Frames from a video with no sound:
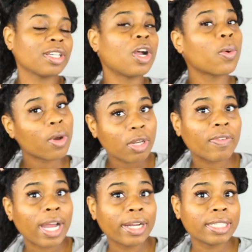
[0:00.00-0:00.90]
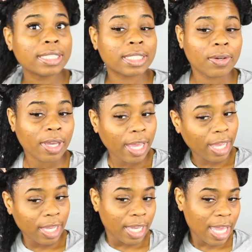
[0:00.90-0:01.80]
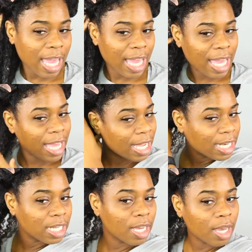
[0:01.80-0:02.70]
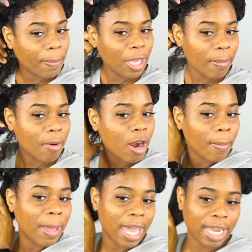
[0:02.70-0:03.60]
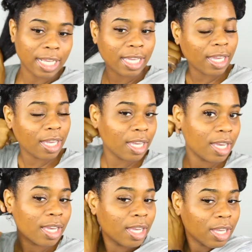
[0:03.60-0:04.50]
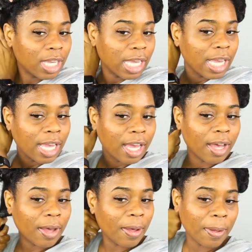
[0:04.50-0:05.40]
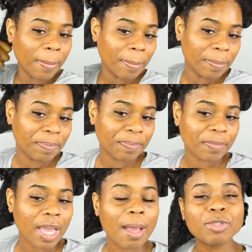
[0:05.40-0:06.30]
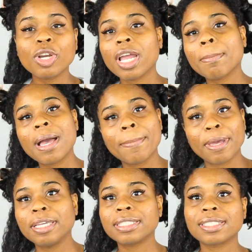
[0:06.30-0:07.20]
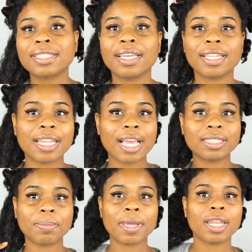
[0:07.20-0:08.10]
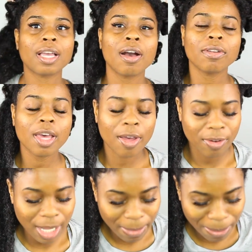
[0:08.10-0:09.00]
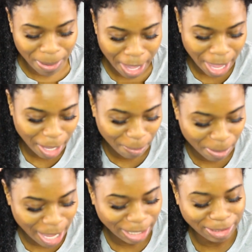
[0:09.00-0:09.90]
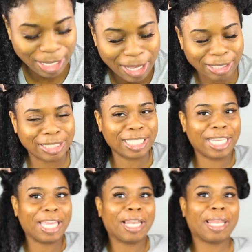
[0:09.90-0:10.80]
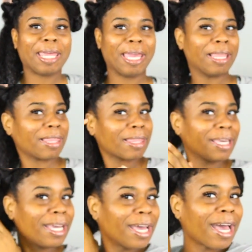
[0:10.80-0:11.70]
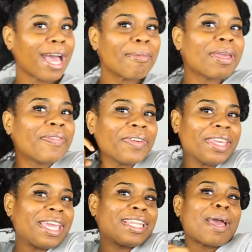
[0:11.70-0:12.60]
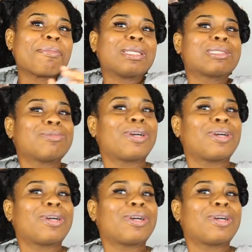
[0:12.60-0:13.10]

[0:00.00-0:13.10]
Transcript: coronavirus, okay? And people are panicking. I'm trying my best not to panic. Hold on, let me peg back so y'all can see that length. I be forgetting. I be too